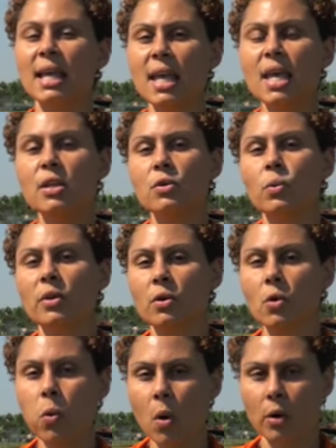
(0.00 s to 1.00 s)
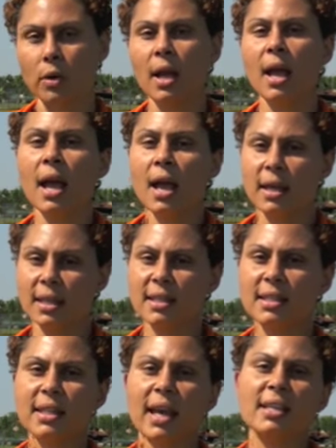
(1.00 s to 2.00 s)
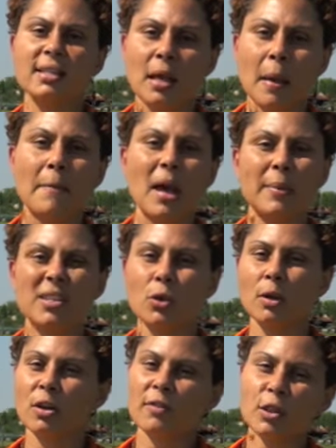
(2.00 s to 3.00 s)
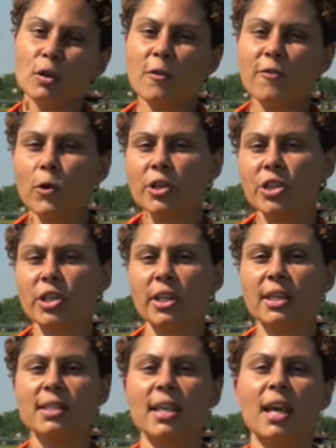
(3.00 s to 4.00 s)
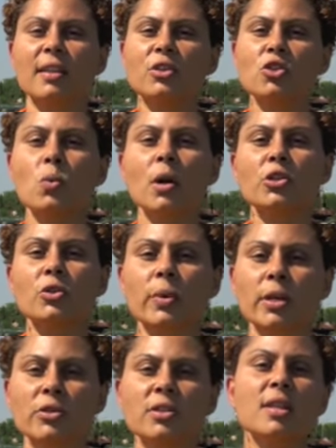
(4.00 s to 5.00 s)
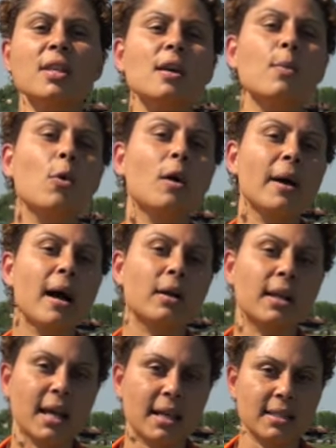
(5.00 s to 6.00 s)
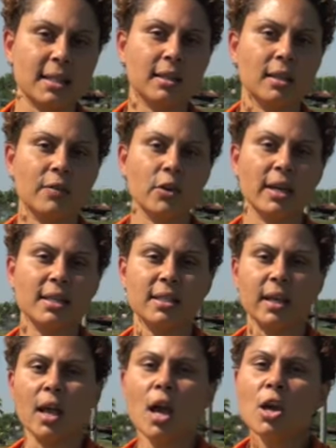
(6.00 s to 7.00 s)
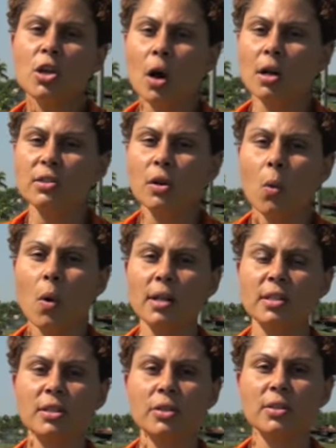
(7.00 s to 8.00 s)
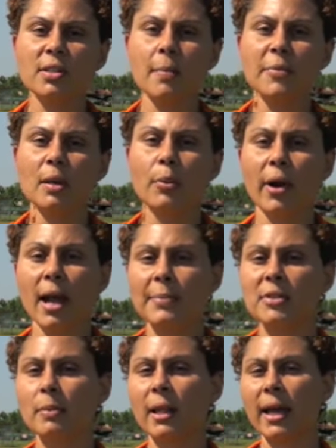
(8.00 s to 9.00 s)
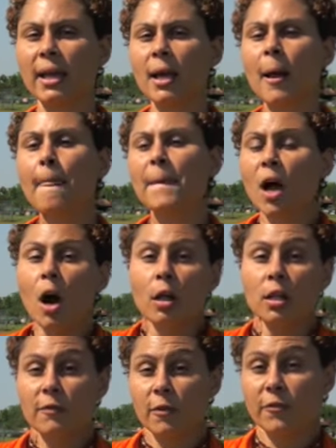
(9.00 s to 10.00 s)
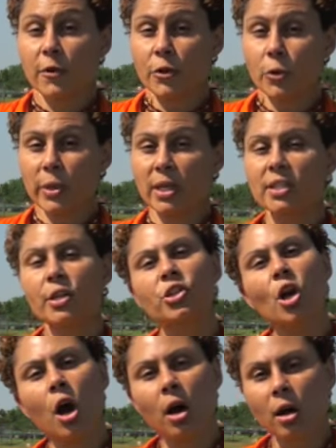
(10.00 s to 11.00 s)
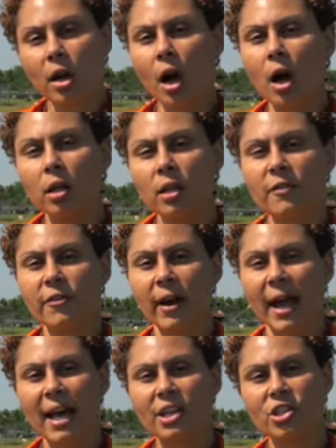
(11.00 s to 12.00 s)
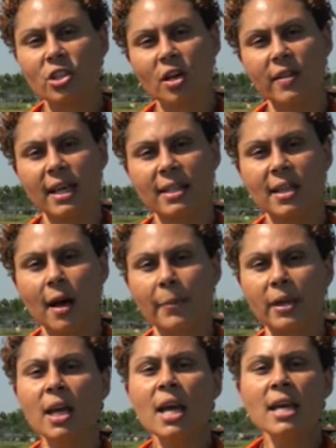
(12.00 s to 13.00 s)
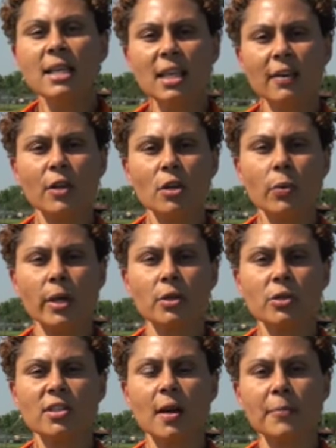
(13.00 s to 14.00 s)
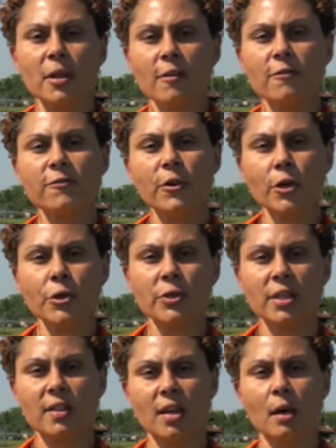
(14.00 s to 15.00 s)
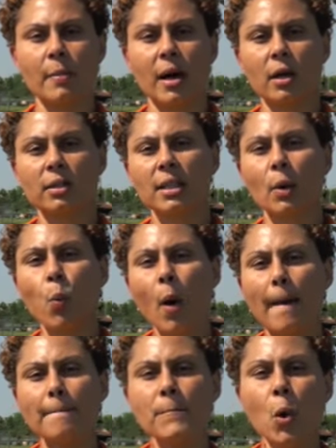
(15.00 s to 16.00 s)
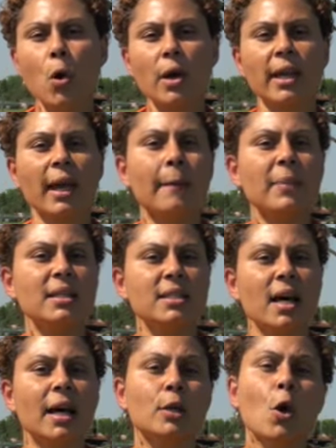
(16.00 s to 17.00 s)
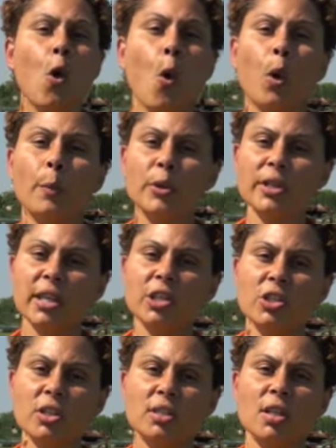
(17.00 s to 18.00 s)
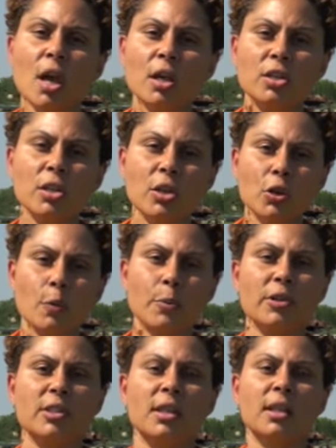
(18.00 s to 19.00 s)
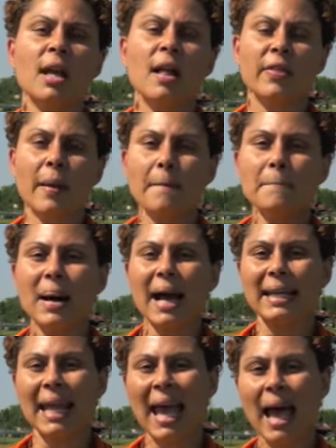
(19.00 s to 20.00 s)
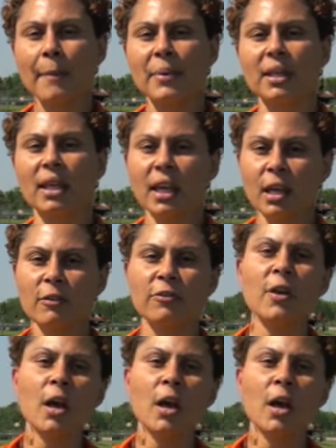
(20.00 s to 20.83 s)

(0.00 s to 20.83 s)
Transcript: end with a quote. In this case, maybe sort of a little fortune cookie saying that you want your readers to think more about as they leave your essay. You also want to do something perhaps like calling for further research or calling for action on that topic. Giving your readers something further to think about. What more can be done, or predictions do you present that might happen if